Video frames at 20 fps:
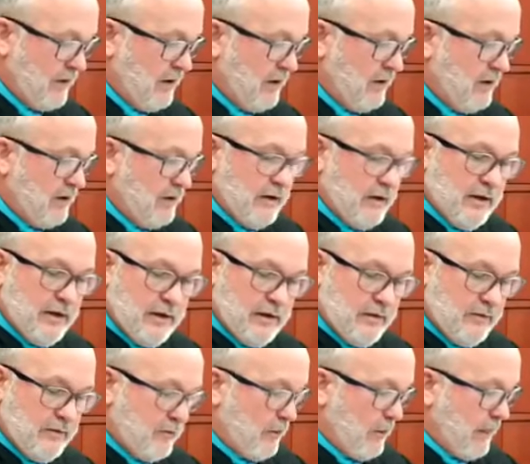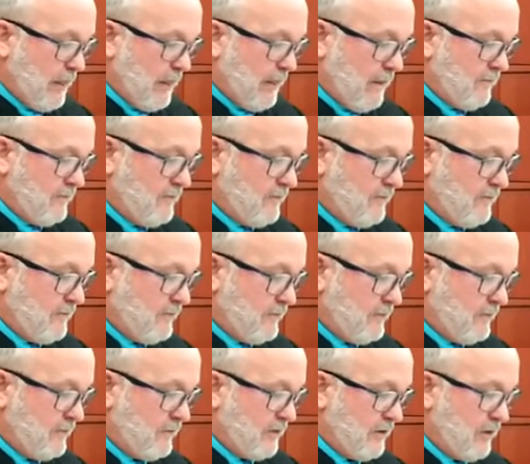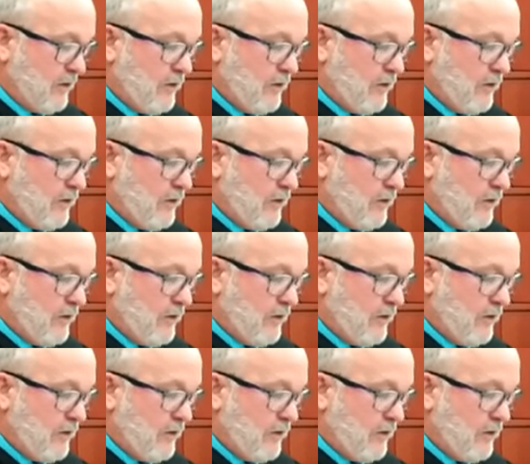And I represented both of them on the